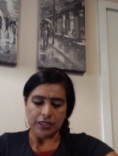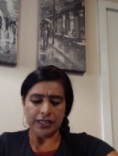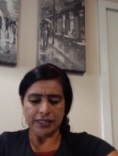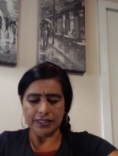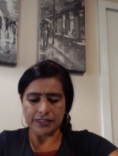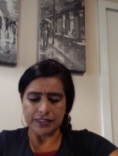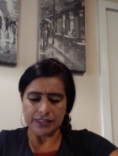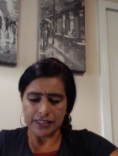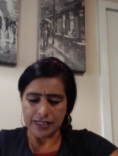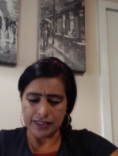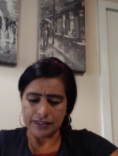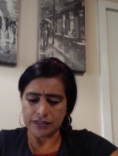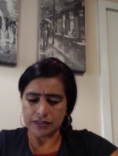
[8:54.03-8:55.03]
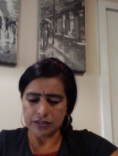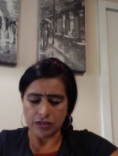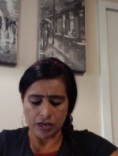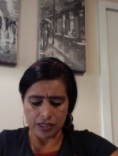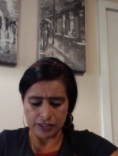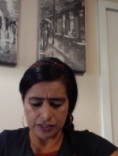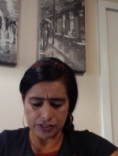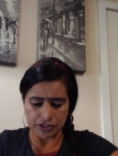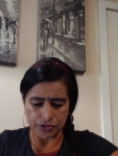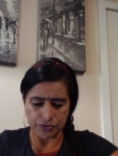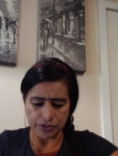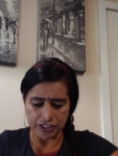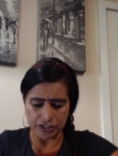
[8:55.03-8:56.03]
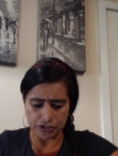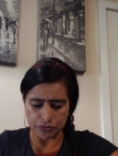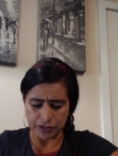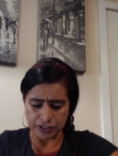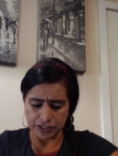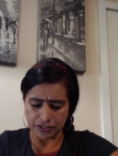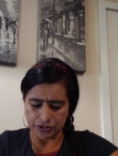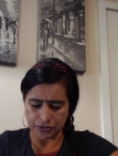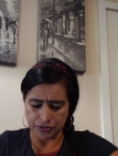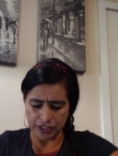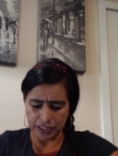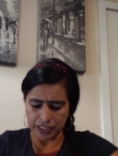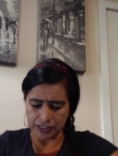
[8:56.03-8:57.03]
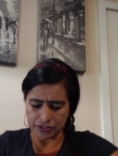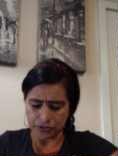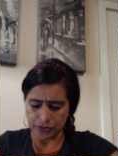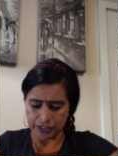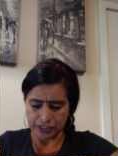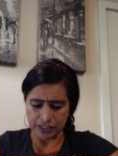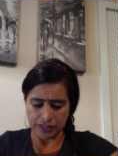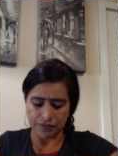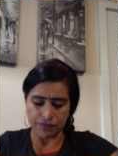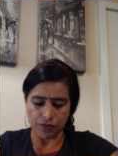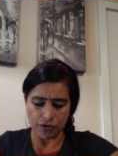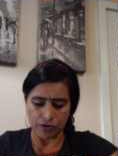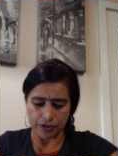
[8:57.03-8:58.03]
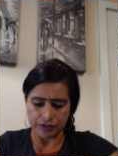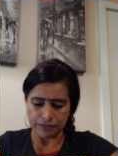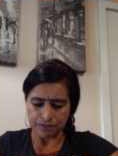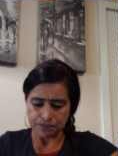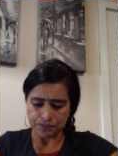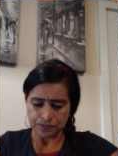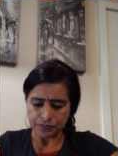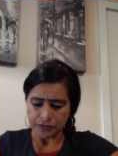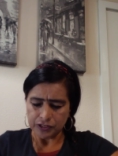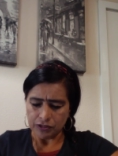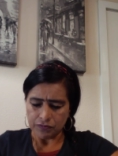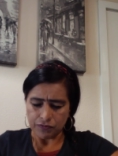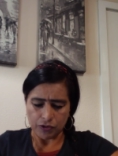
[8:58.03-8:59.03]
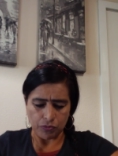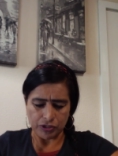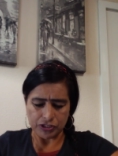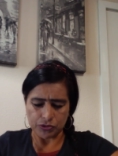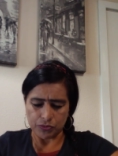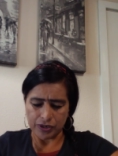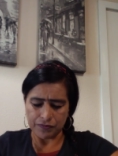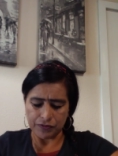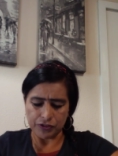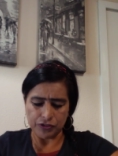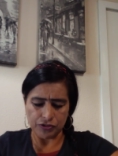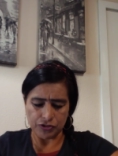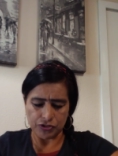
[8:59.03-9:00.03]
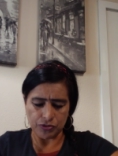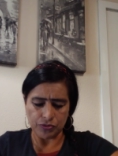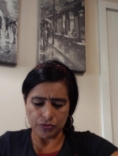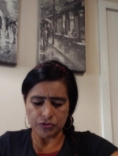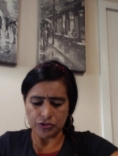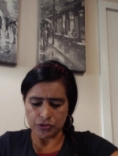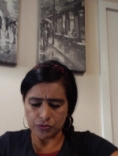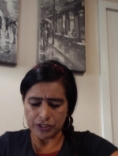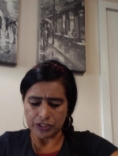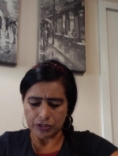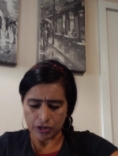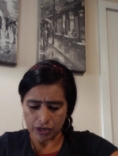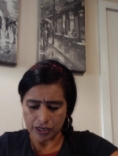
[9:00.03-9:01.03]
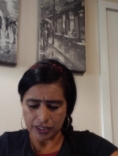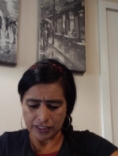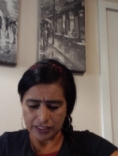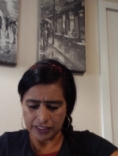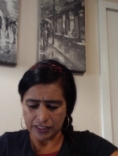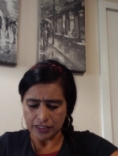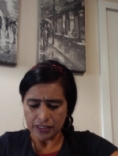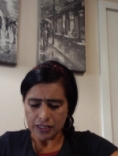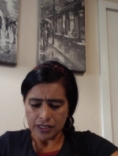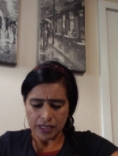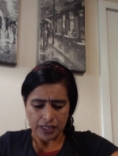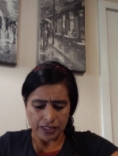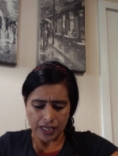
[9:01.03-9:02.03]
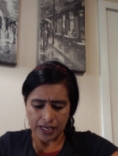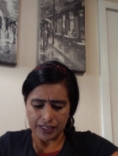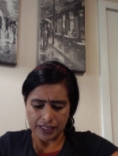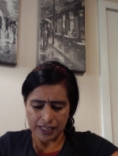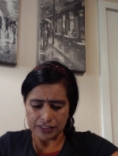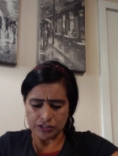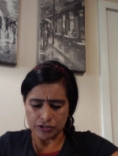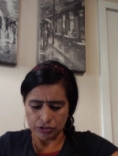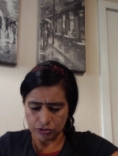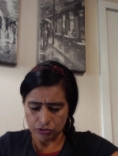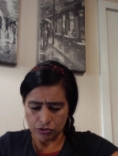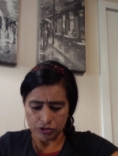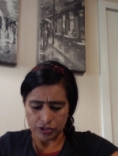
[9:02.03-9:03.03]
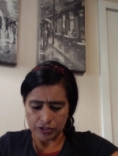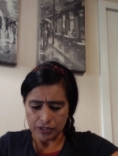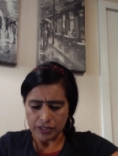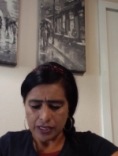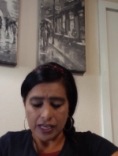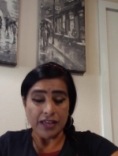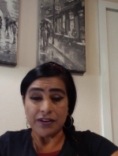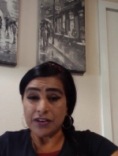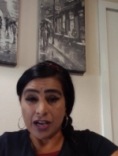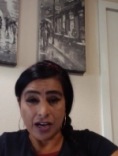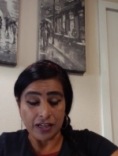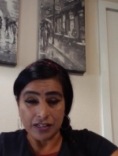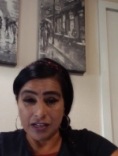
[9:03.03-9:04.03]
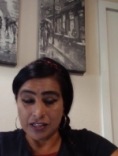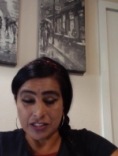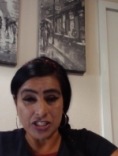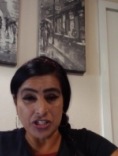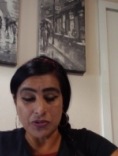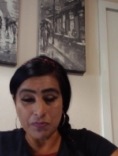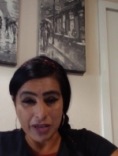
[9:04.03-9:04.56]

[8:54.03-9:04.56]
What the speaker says: And it says, Colossians 3:23-24. For whatsoever you do, do it heartily, not as the Lord, and not unto